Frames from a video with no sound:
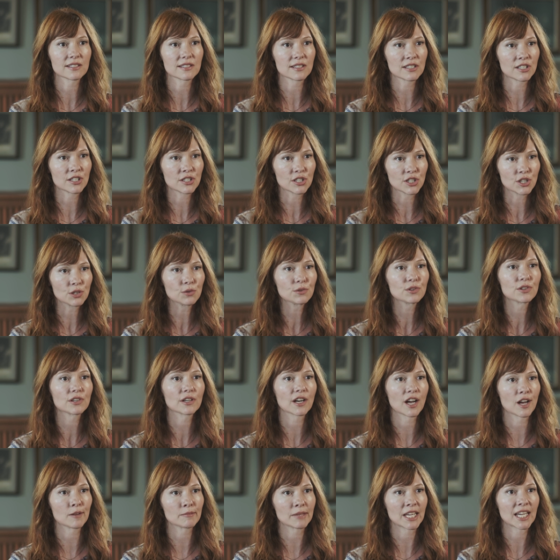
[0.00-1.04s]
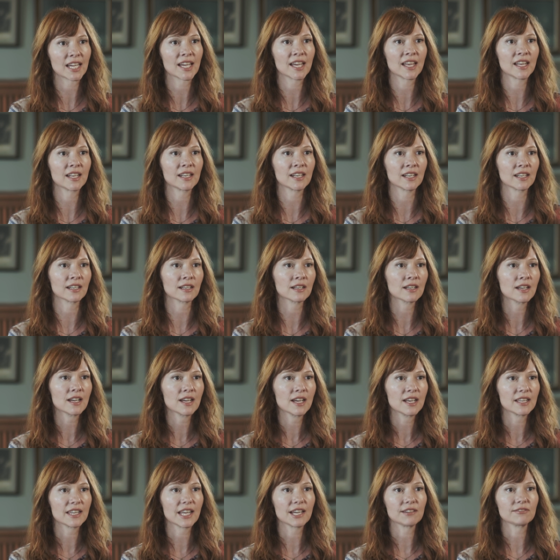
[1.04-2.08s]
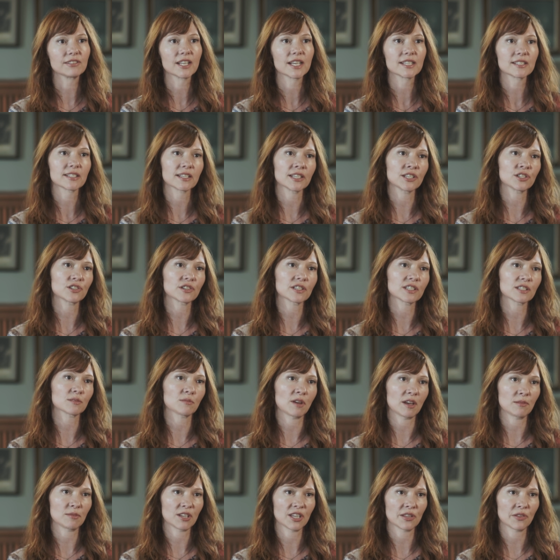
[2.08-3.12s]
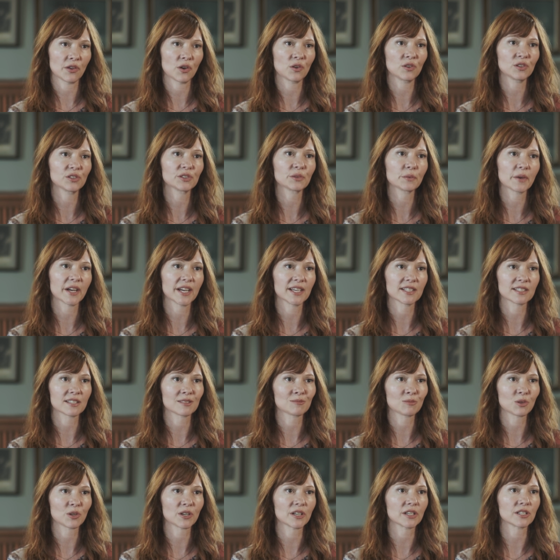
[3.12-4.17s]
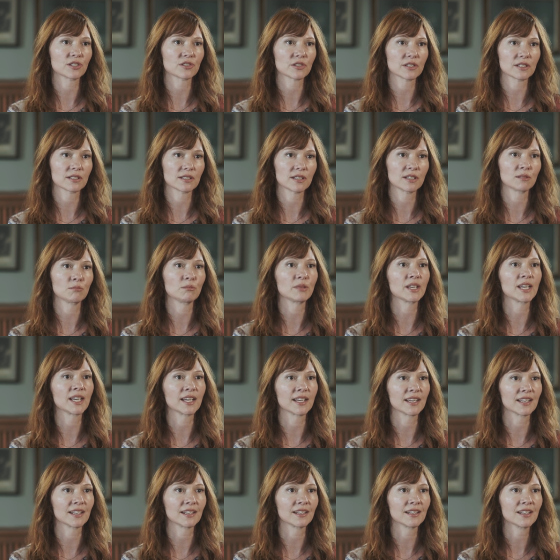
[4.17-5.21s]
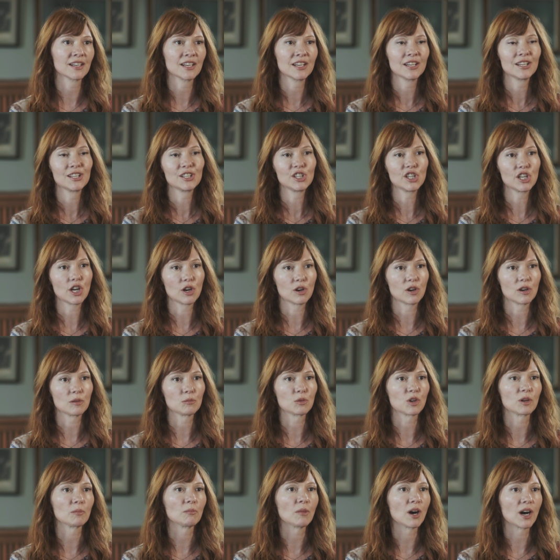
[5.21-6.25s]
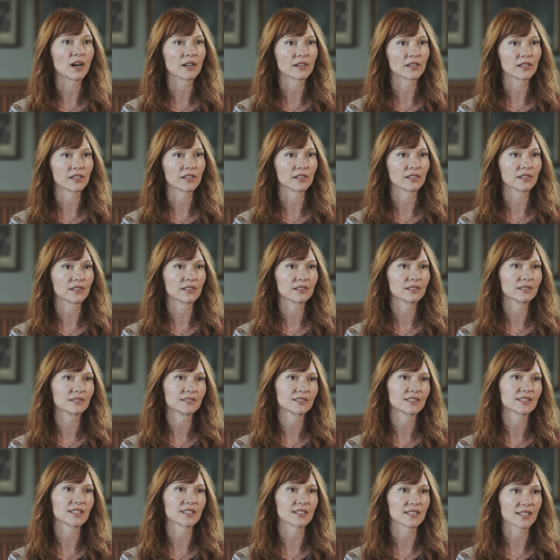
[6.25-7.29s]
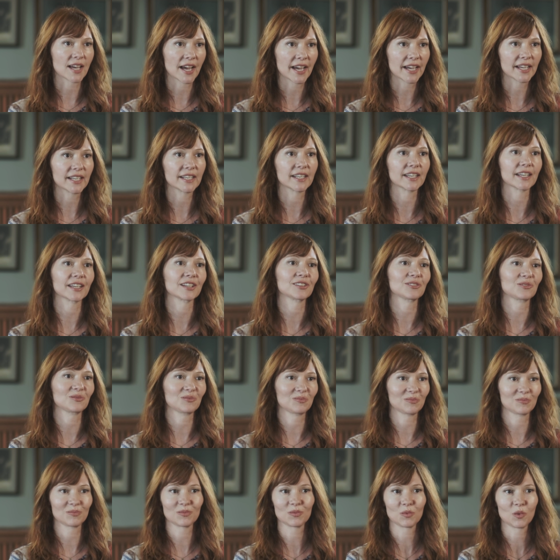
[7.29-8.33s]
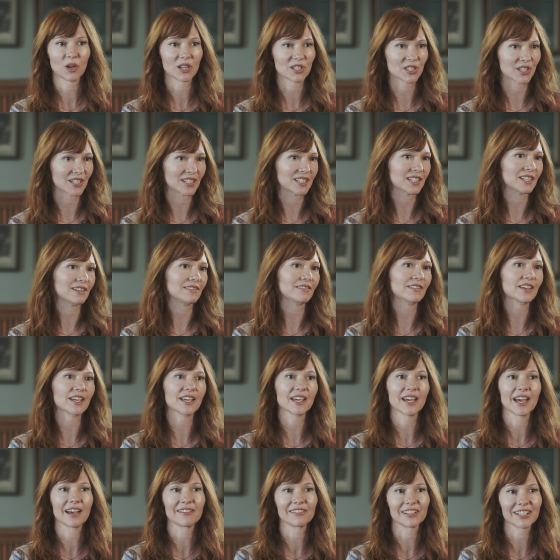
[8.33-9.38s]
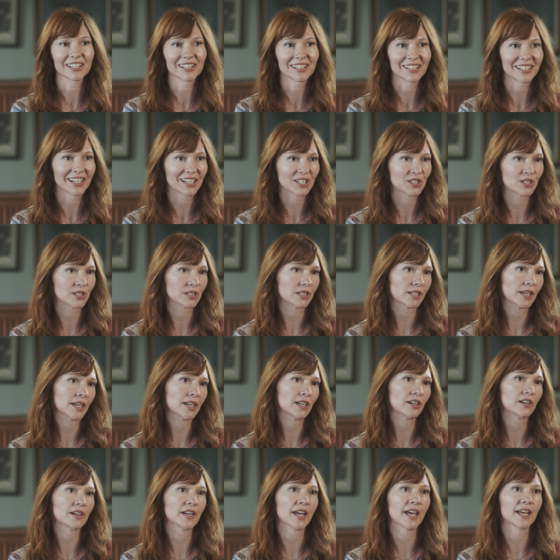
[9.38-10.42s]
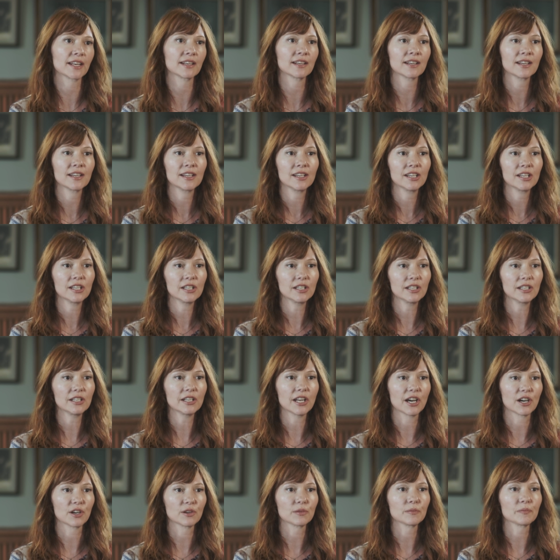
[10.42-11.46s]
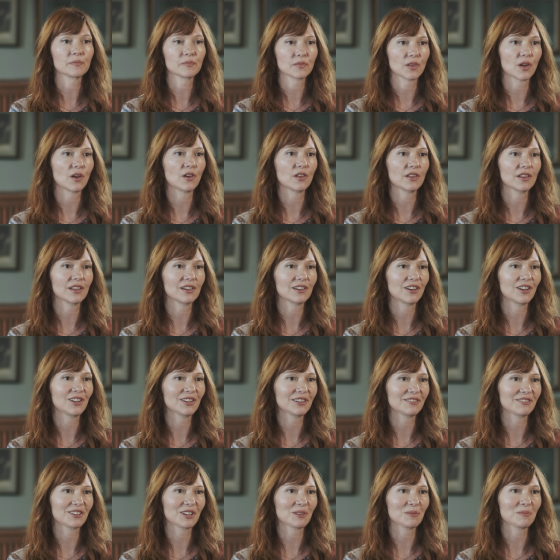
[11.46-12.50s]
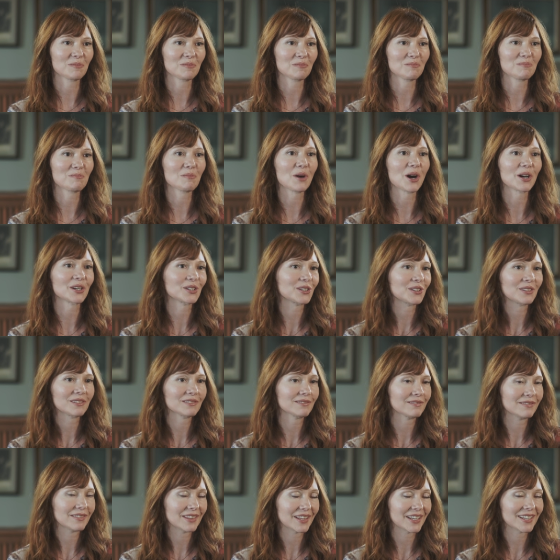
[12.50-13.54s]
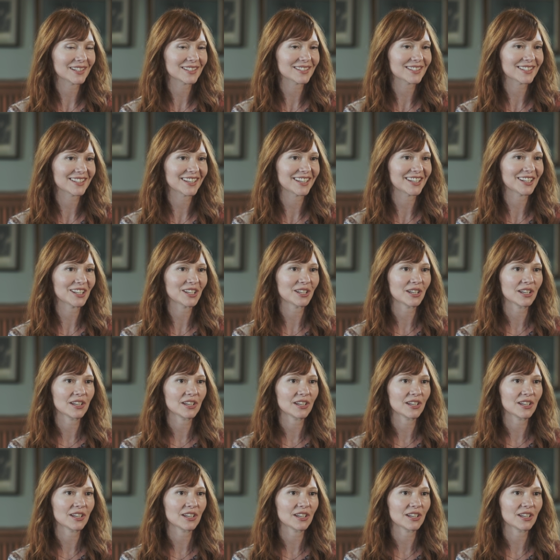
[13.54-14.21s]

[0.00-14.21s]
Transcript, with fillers: the youth are coming in and mm. they have less interest maybe in the old ways and more interest in being in, you know, a more modern society watching TV, having connection to internet, mm, mm. you know, all, all of the modern mm. things that